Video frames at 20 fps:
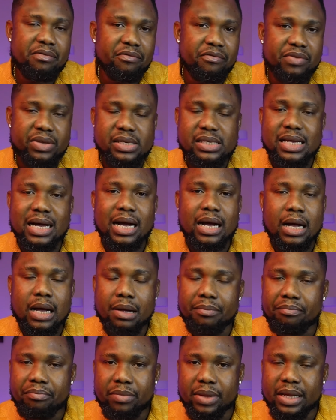Visa
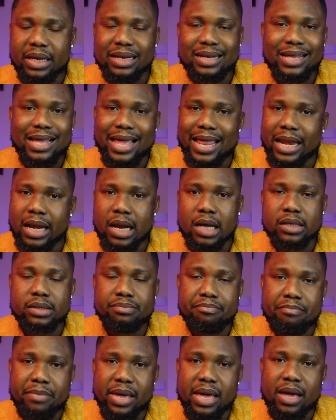company
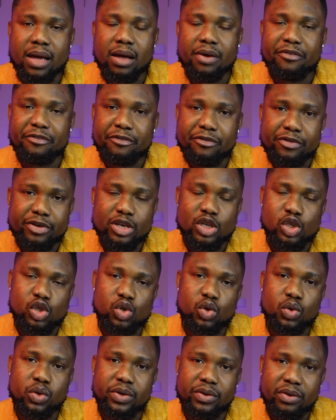cannot make a free
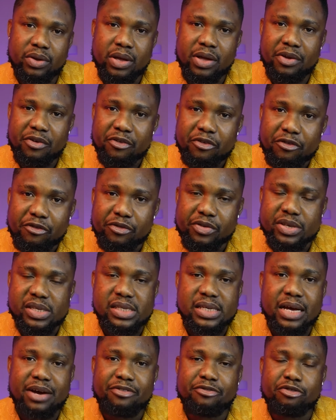zone
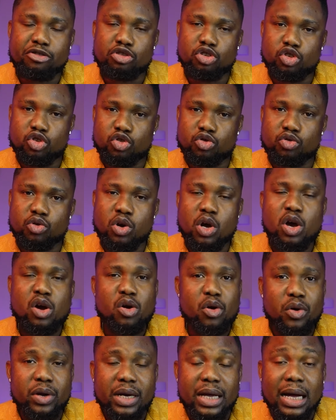visa for you.
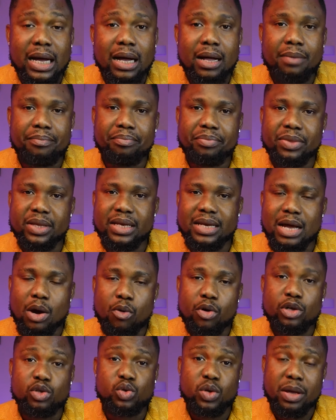Only company that
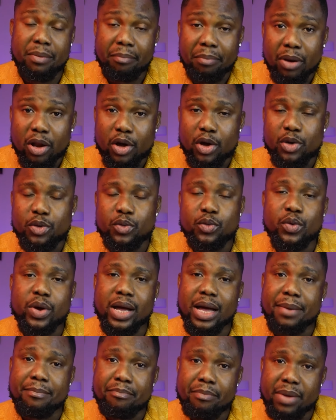want to employ you
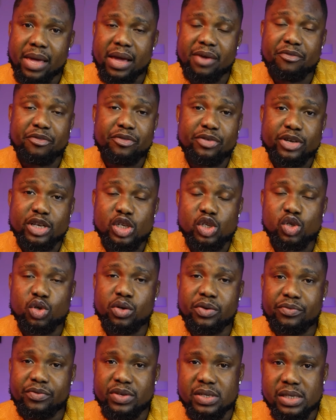can make free
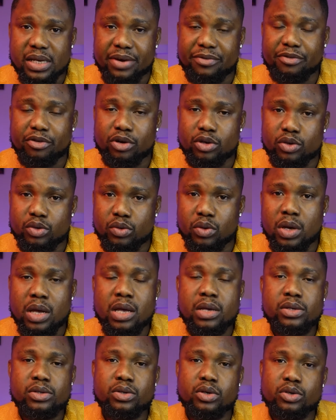zone visa for you.
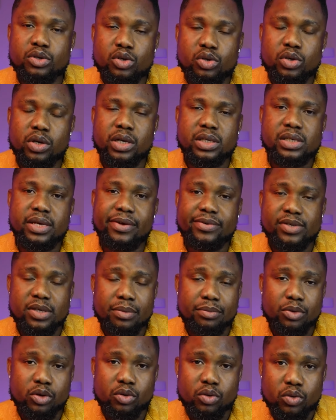So do yourself
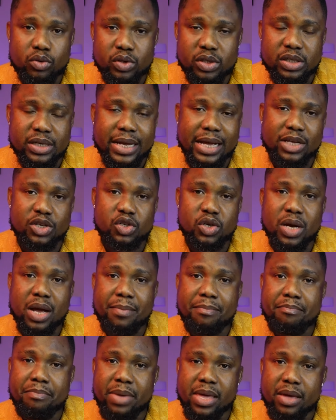some good
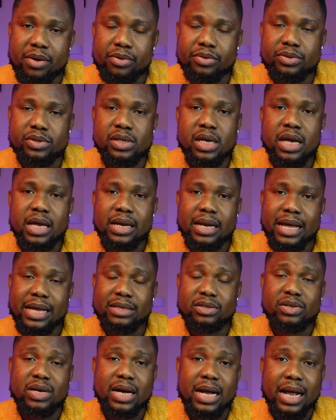Nigerian males,
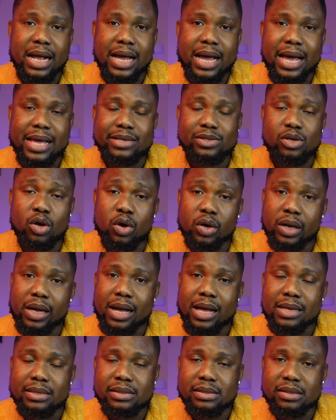Nigerian guys on
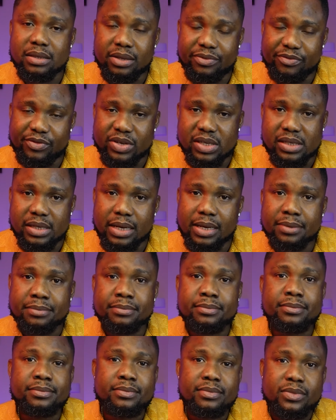cancel visa.
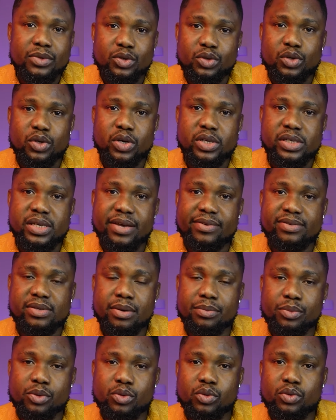Do yourself
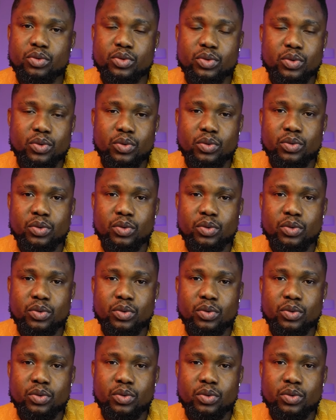some good.